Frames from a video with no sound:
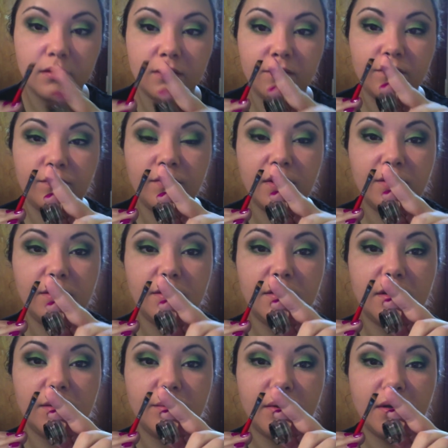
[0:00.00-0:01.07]
very
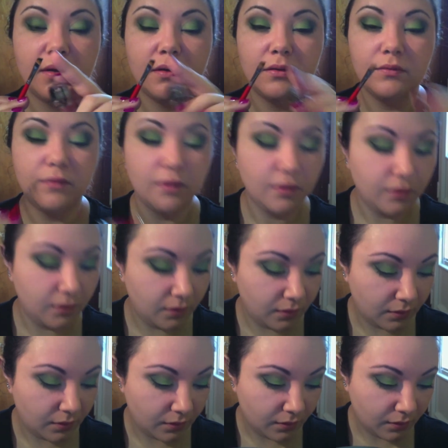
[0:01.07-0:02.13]
tip of
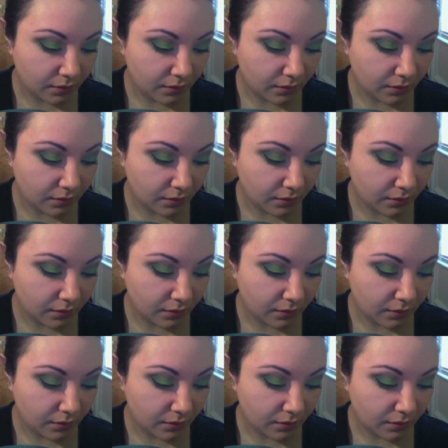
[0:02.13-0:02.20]
the